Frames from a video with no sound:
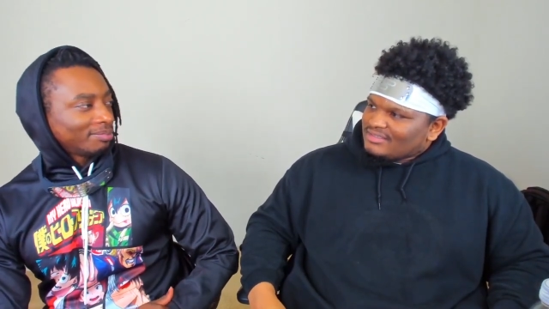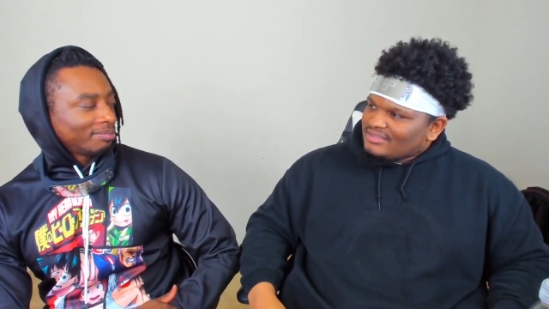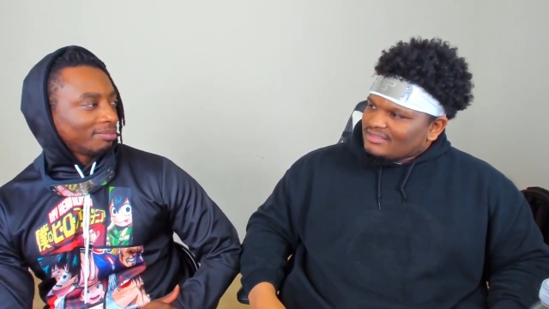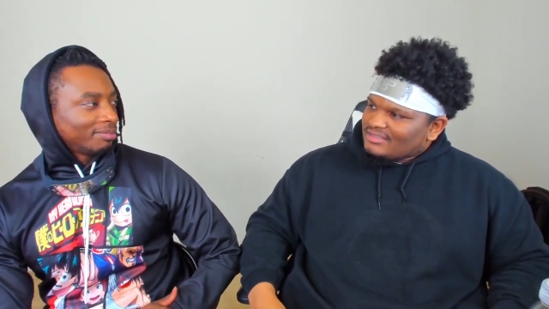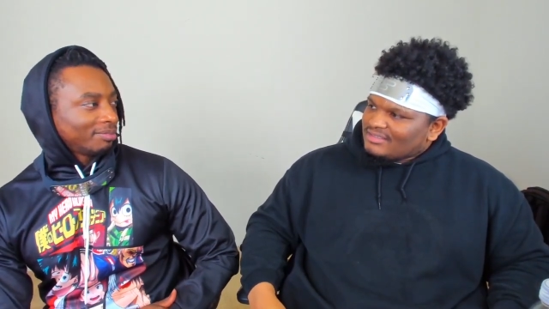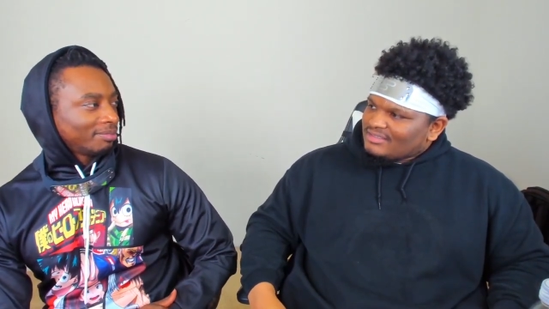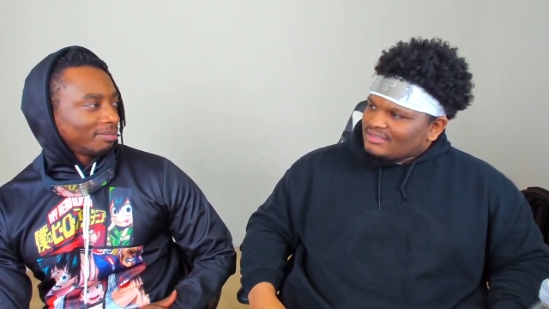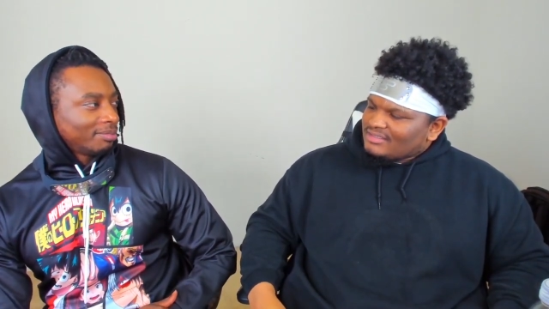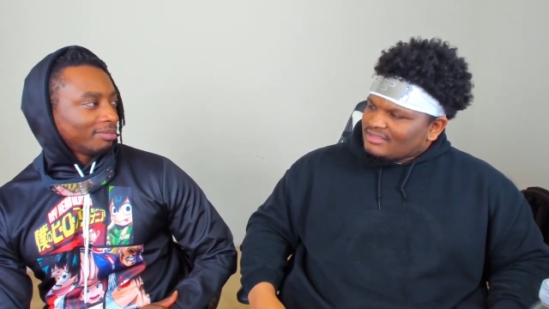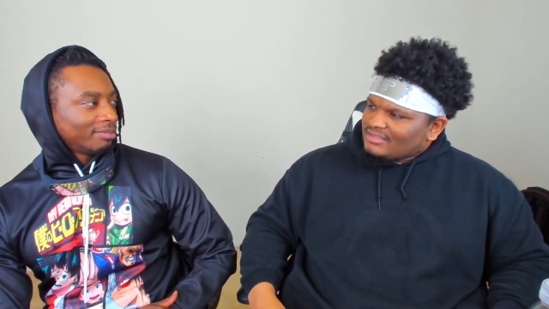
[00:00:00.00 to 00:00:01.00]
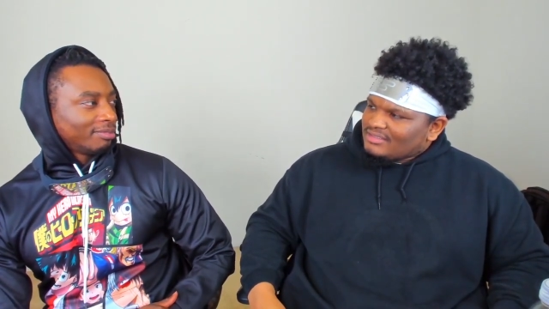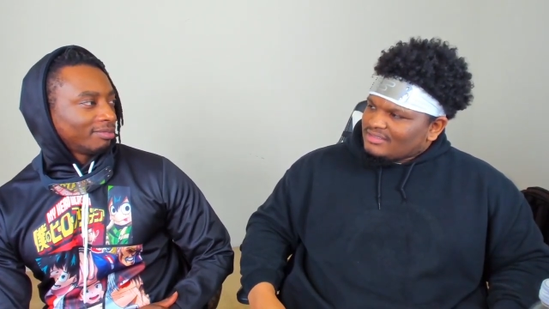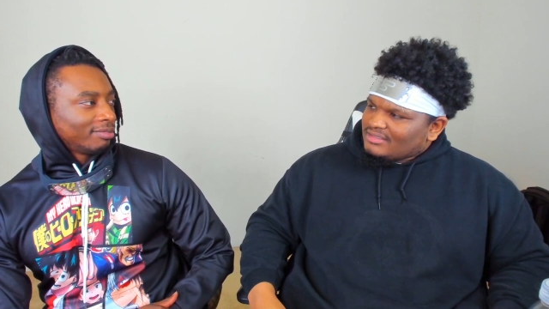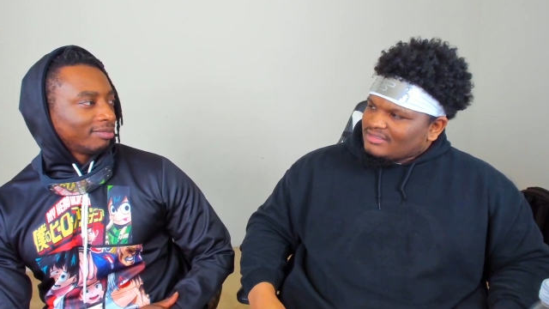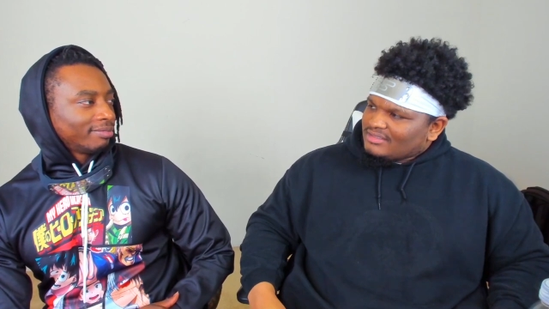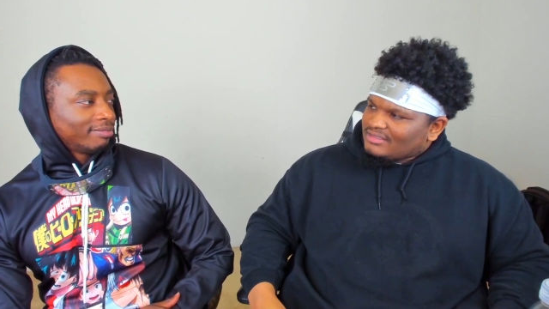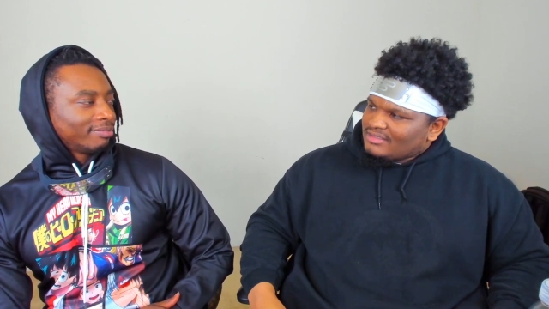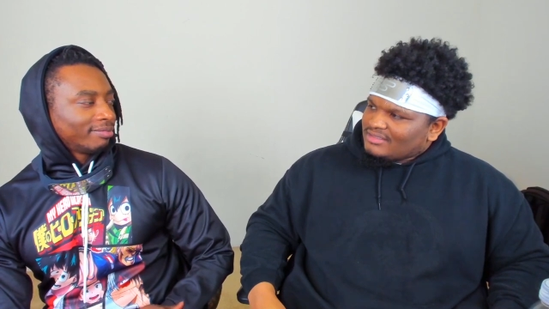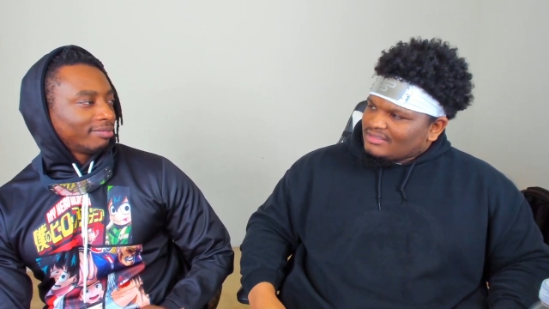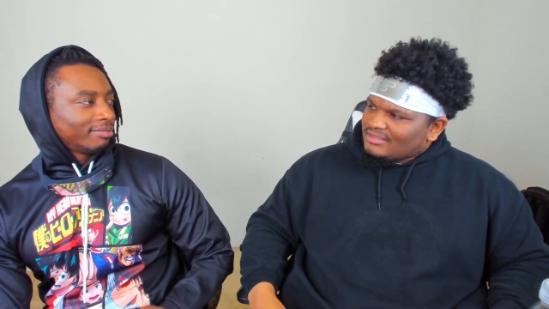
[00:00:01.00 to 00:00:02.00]

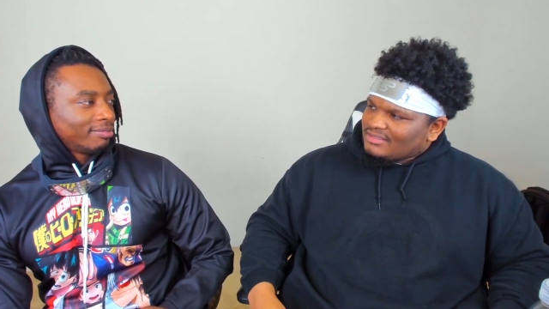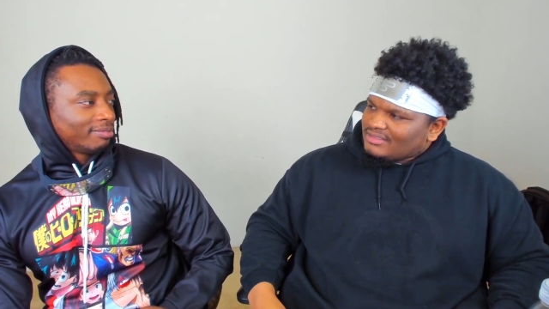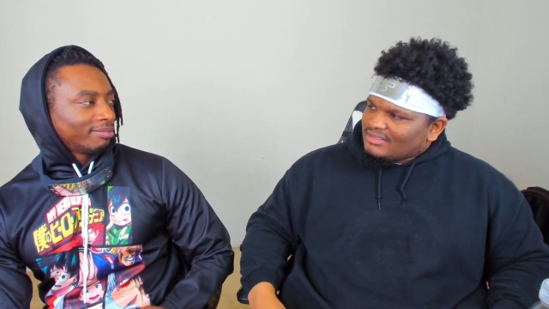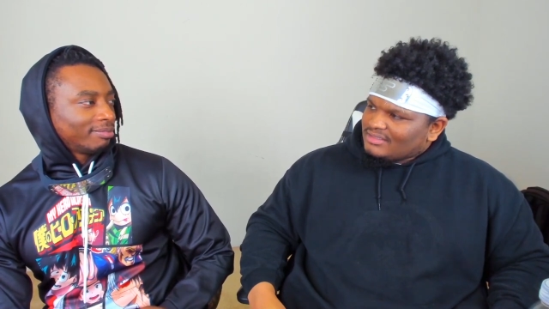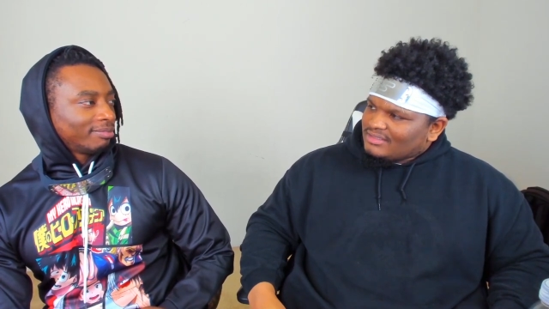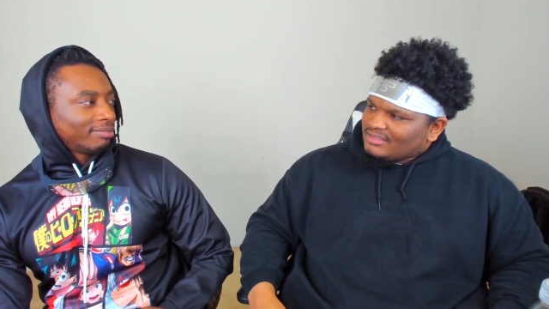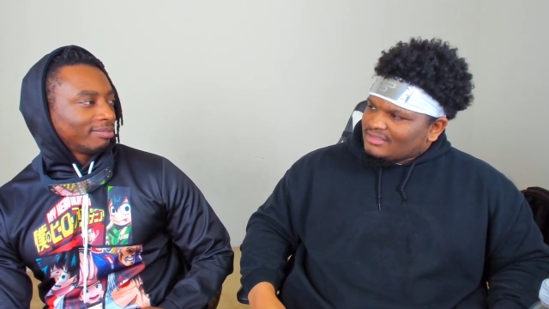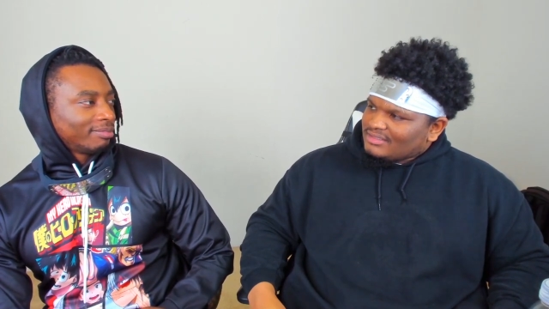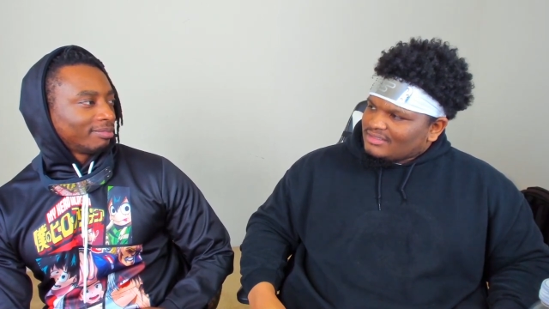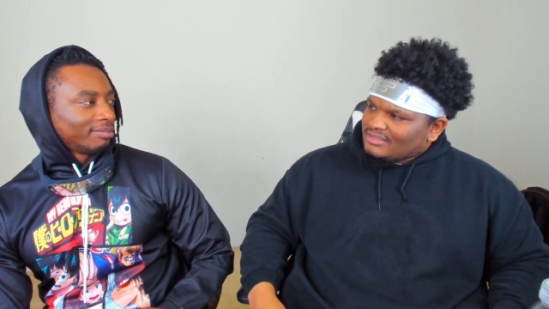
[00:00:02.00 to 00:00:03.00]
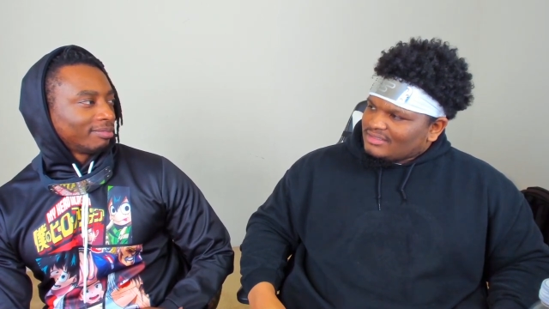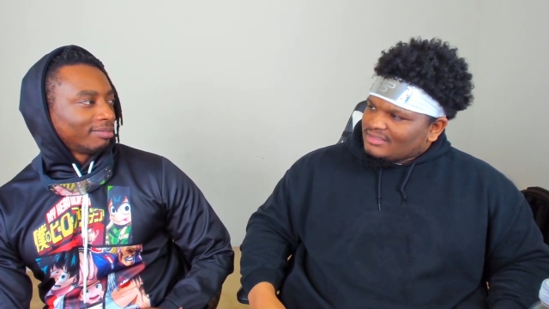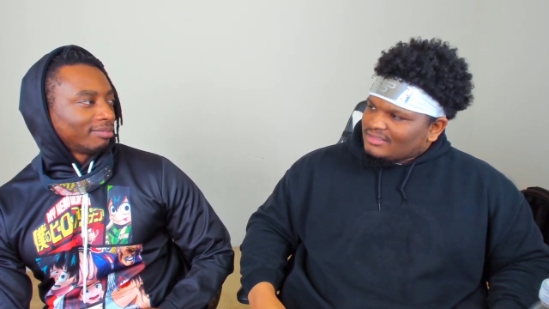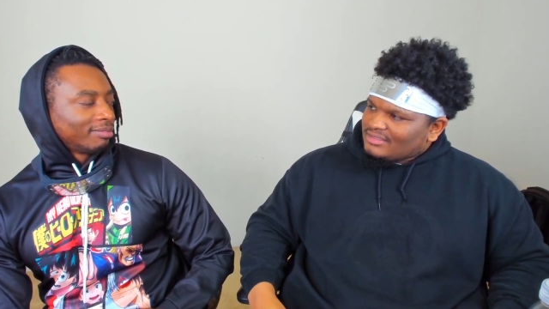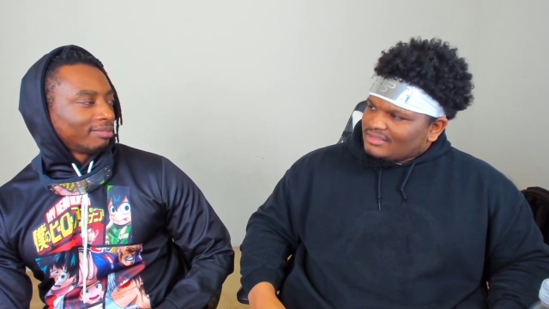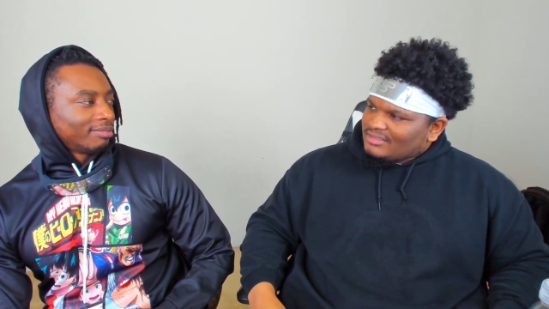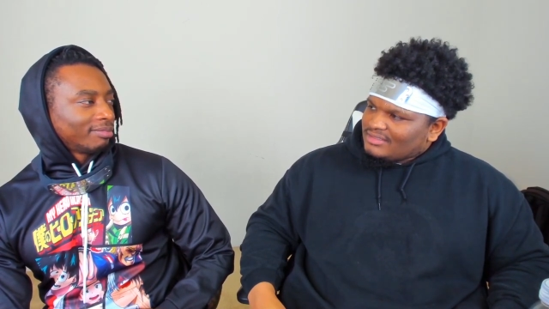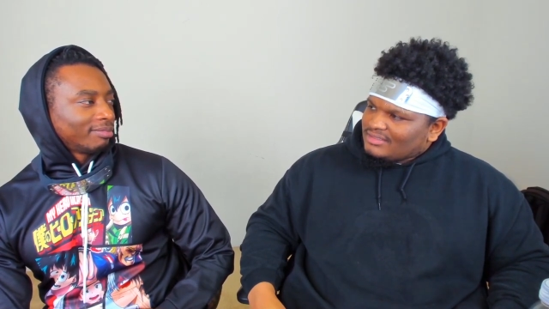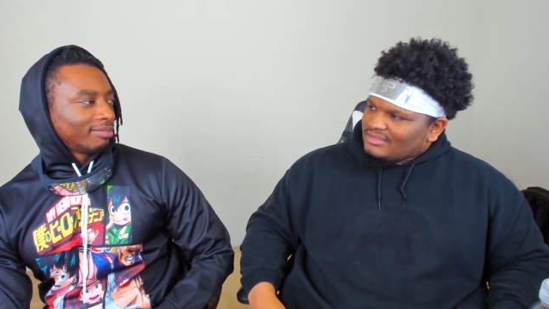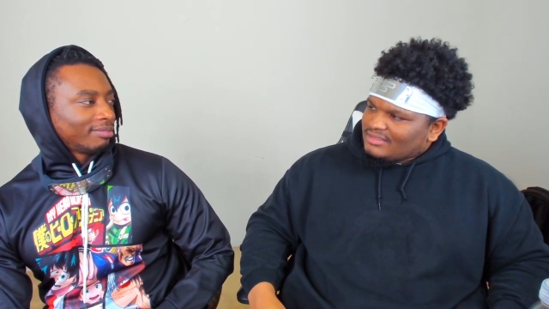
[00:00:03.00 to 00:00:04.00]

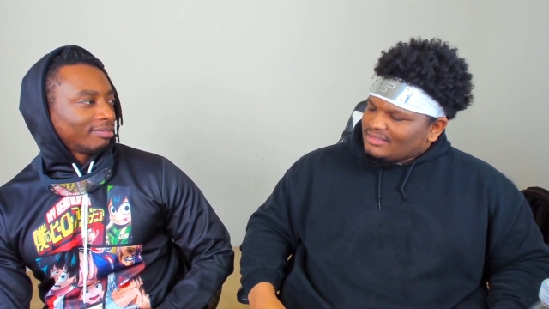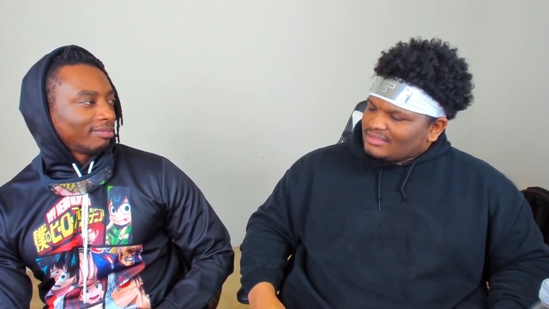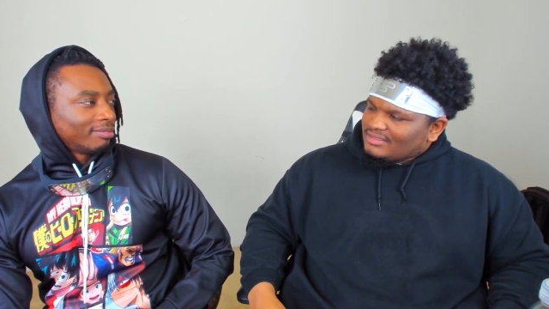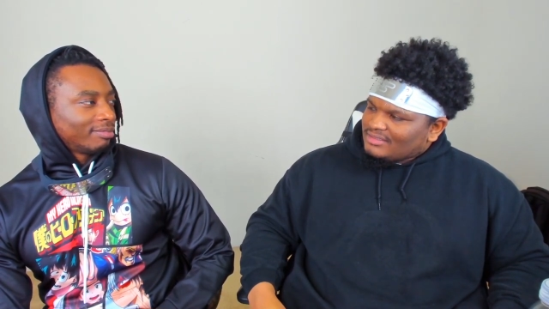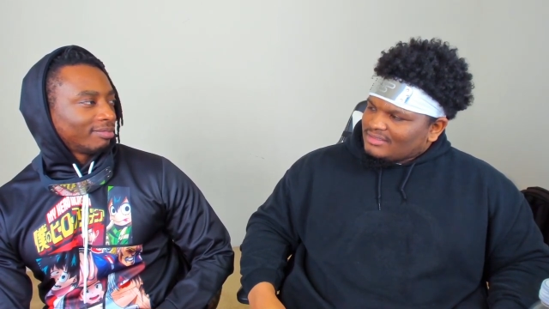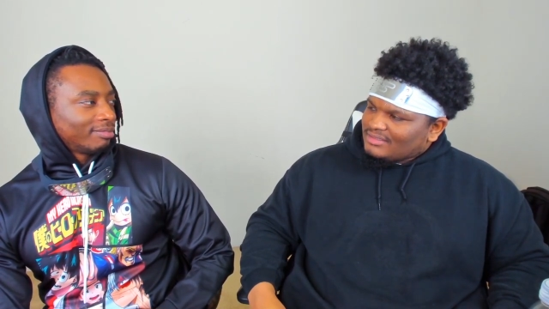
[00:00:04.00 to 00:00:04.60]
(no one is talking)